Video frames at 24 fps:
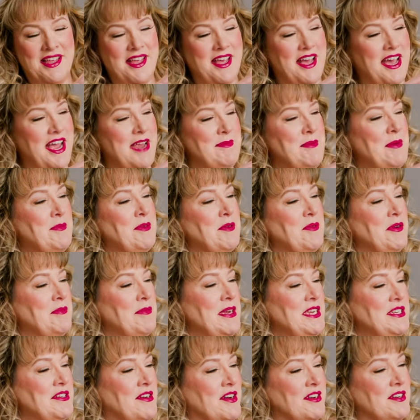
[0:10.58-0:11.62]
I remember when
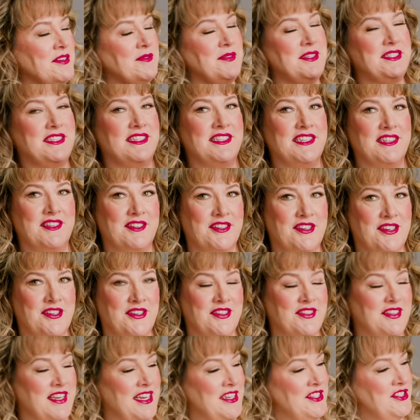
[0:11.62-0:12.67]
my daughter was a little
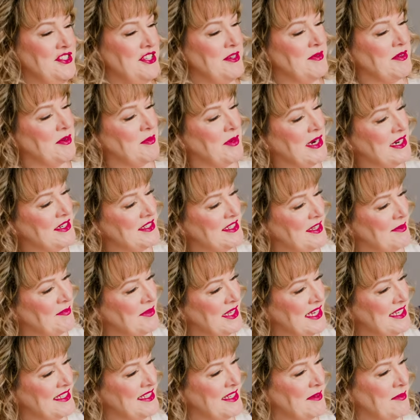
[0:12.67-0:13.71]
girl and she would wear
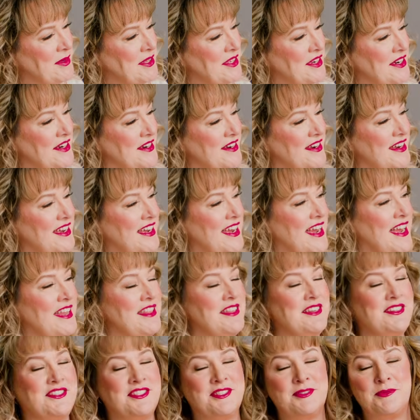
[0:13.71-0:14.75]
something similar, and
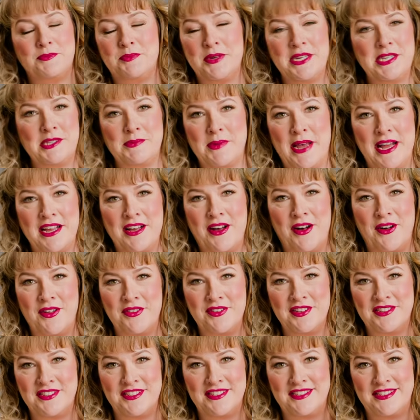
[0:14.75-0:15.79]
it brings back all
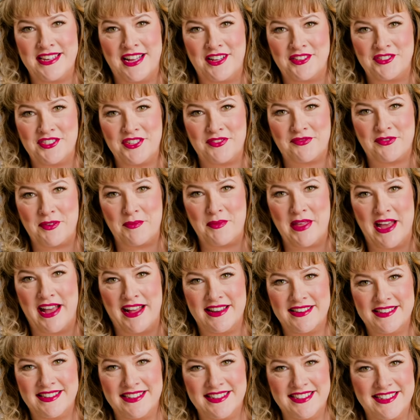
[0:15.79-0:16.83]
the nostalgia from
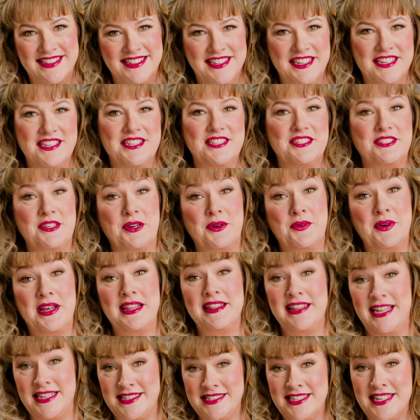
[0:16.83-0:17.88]
that. So
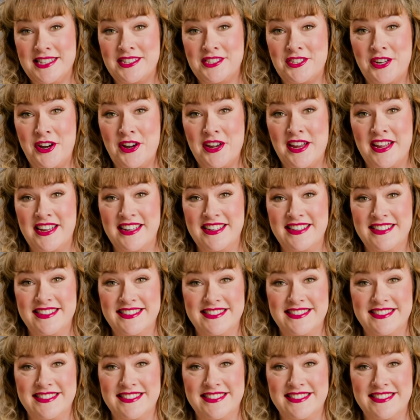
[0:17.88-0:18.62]
let's get started.